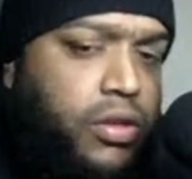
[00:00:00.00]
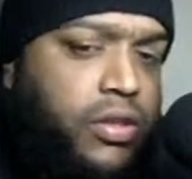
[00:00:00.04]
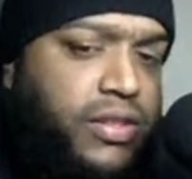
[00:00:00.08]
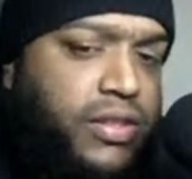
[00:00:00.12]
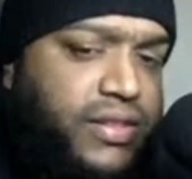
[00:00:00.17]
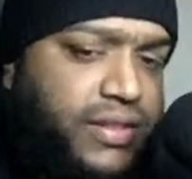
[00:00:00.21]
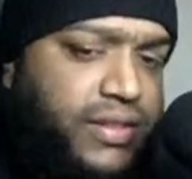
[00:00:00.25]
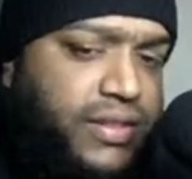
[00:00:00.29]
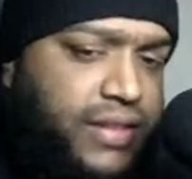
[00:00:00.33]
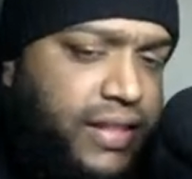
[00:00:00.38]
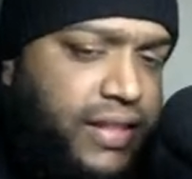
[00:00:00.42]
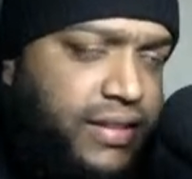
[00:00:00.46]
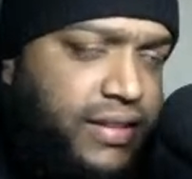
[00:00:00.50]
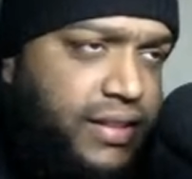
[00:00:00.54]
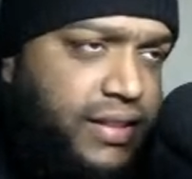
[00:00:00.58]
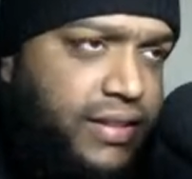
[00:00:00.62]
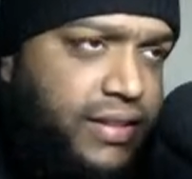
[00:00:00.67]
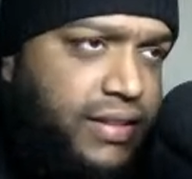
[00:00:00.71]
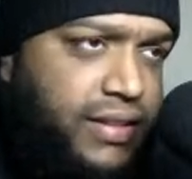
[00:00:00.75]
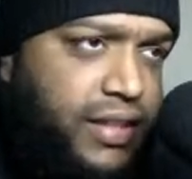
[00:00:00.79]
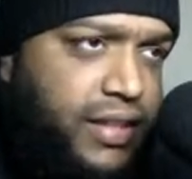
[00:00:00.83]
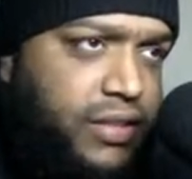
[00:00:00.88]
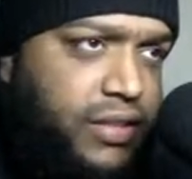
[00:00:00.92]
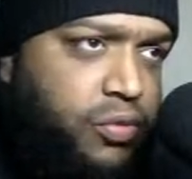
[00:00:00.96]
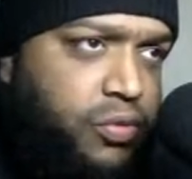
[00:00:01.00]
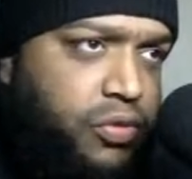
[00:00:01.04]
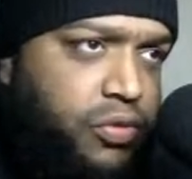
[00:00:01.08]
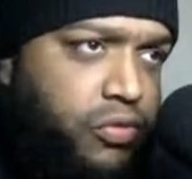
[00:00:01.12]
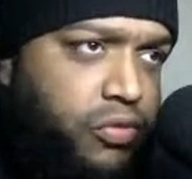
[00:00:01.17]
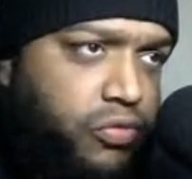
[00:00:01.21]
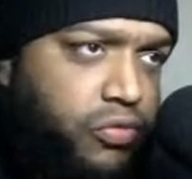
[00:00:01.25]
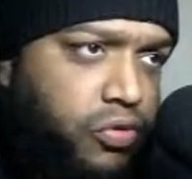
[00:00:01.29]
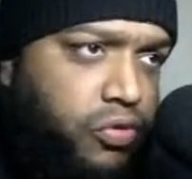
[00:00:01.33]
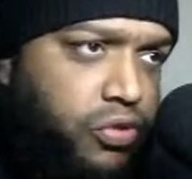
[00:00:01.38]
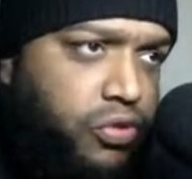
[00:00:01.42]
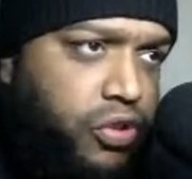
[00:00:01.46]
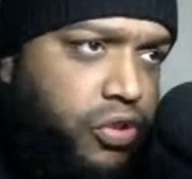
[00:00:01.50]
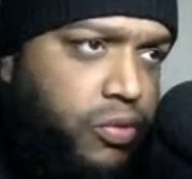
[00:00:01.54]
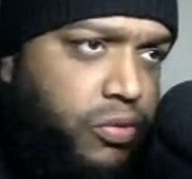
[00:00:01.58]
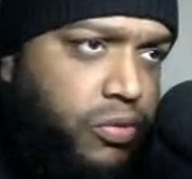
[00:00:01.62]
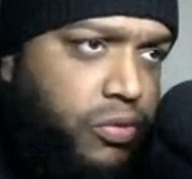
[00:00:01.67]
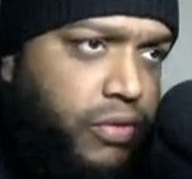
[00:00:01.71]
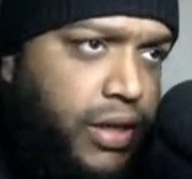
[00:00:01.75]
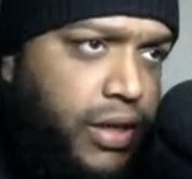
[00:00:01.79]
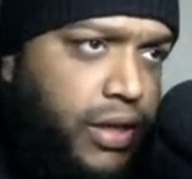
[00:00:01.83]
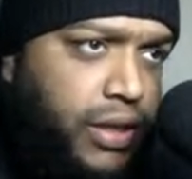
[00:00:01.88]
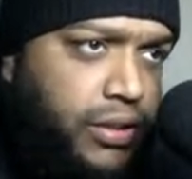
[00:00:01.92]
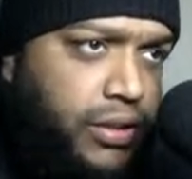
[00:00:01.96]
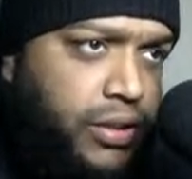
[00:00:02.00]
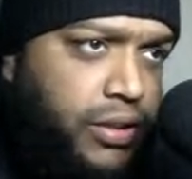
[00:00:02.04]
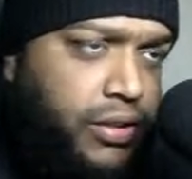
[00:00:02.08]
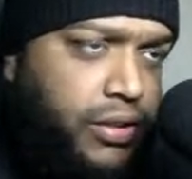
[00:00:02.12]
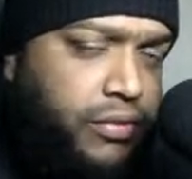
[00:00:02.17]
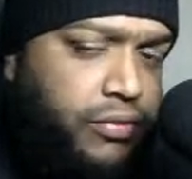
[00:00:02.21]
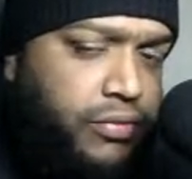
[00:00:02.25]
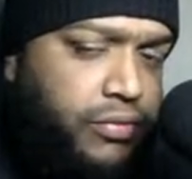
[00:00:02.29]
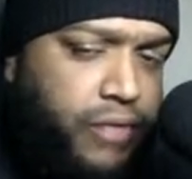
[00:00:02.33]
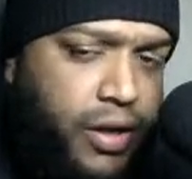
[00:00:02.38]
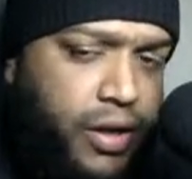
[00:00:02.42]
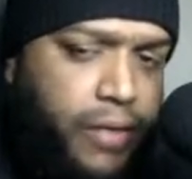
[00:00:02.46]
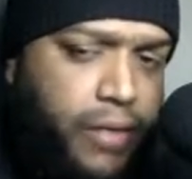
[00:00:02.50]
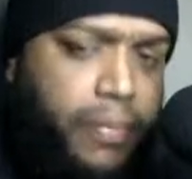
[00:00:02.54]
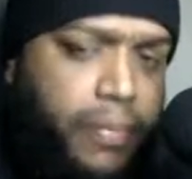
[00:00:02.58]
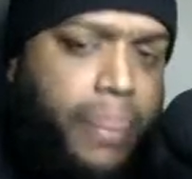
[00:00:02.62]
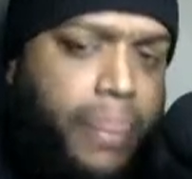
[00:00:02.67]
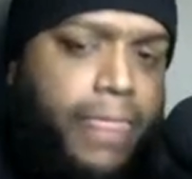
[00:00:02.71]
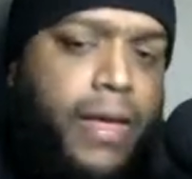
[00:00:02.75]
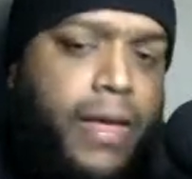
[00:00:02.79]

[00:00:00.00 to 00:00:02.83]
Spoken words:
66 with the rules of numerology, right?